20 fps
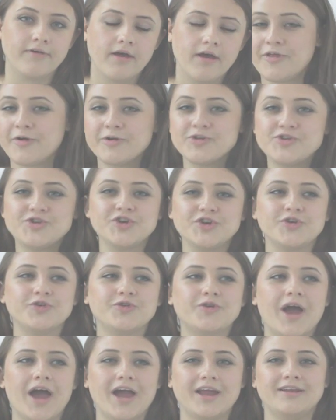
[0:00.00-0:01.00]
There were two
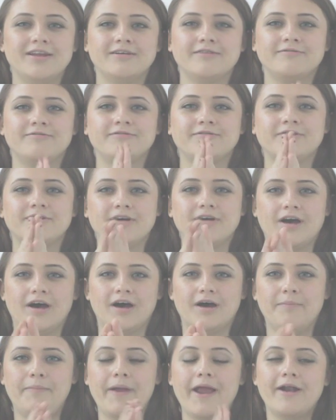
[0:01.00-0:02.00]
kind of
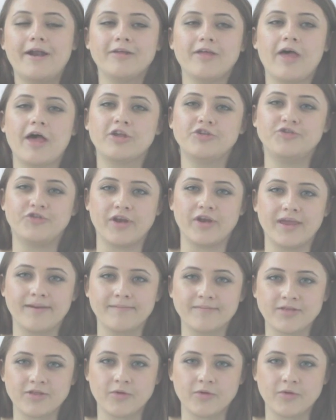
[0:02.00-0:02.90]
parallel dreams.